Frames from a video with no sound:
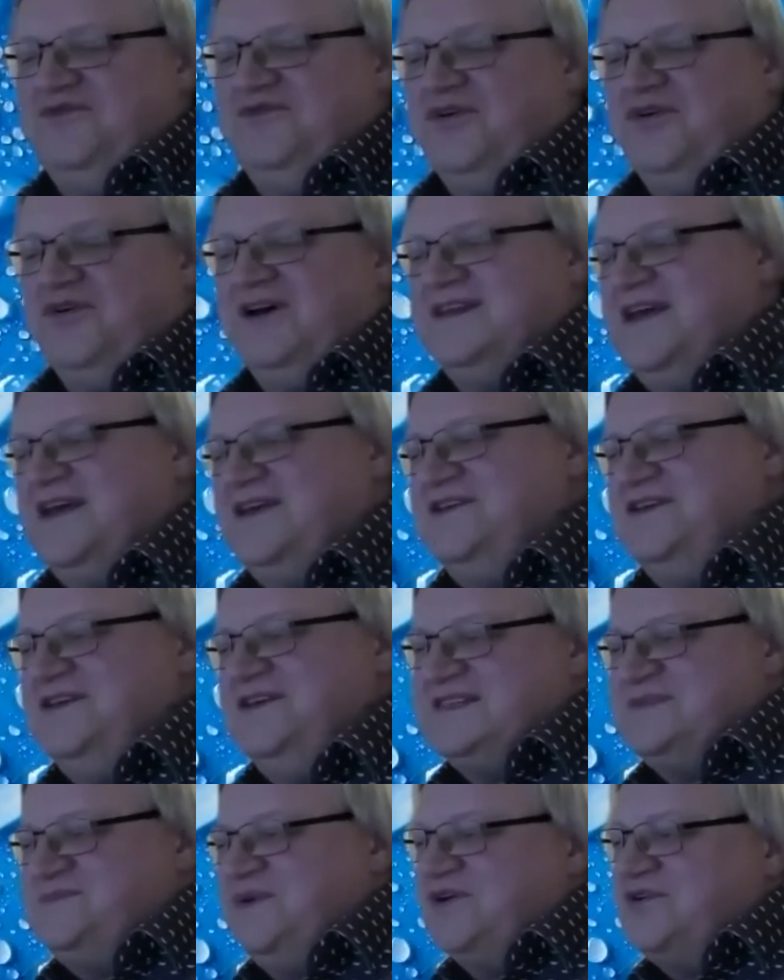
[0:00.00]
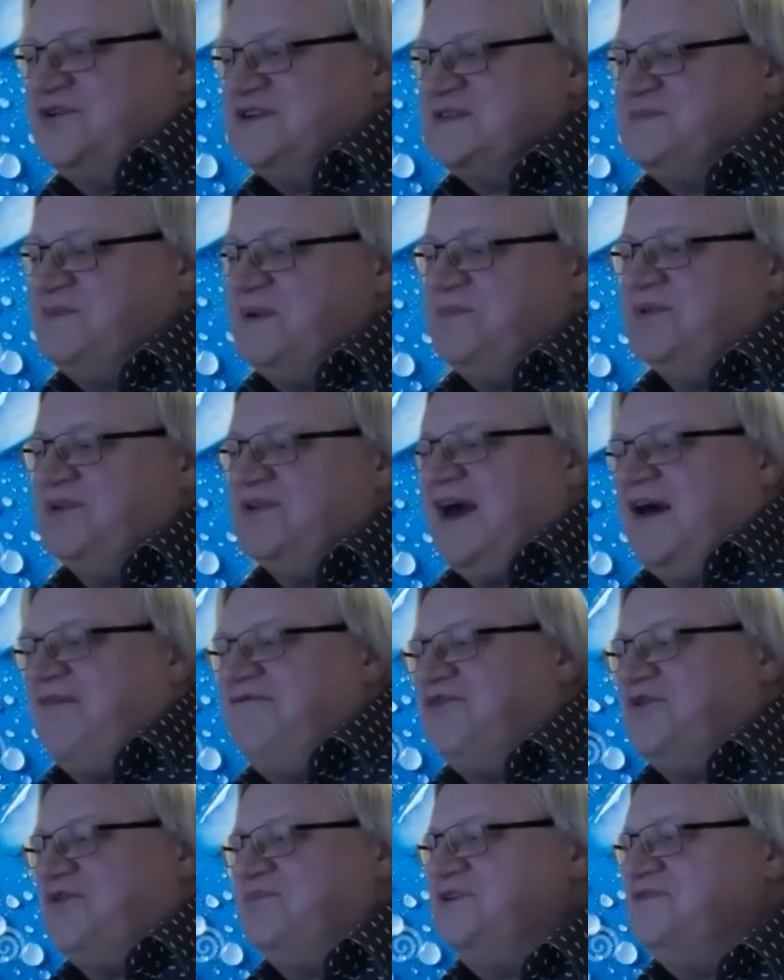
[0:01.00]
work and ideas because people come
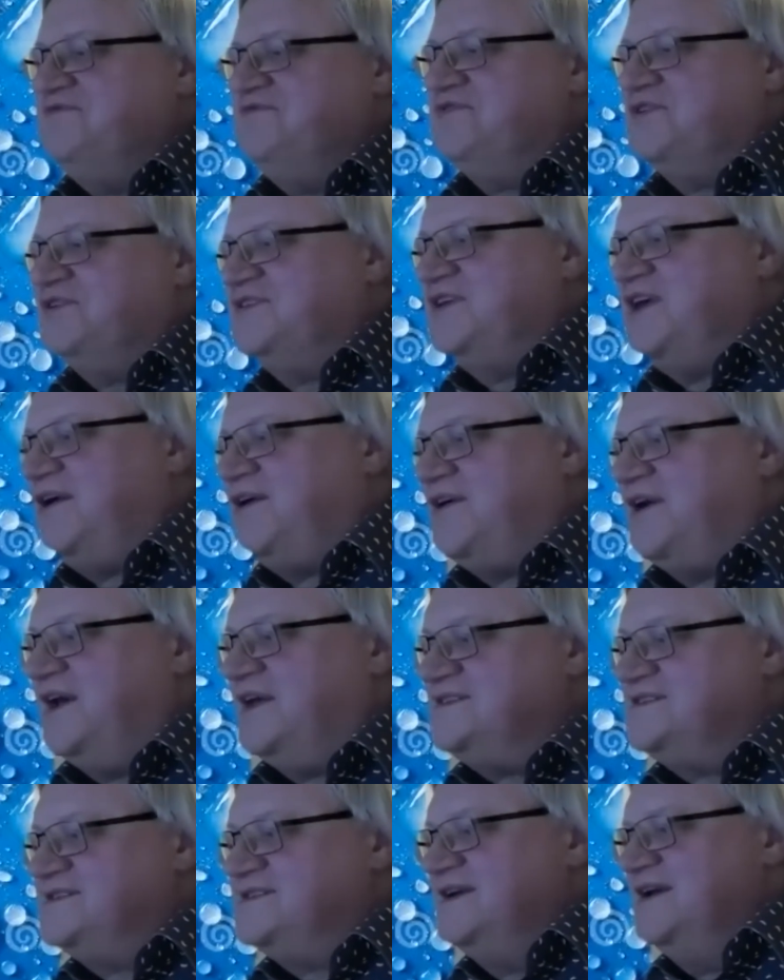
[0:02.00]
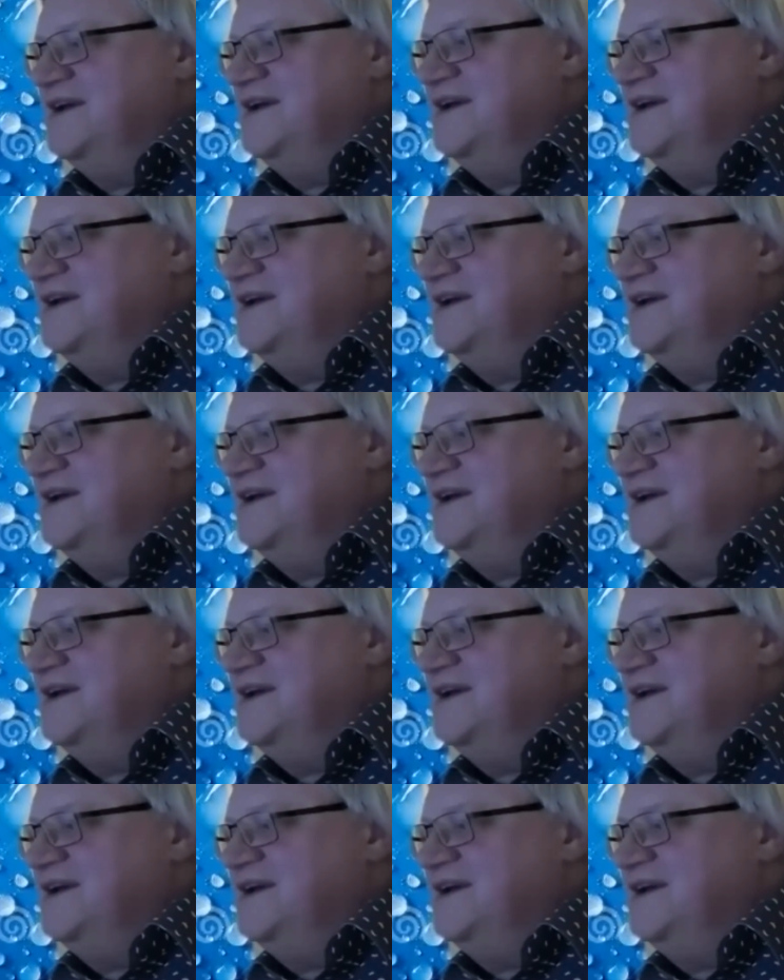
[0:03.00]
from different areas.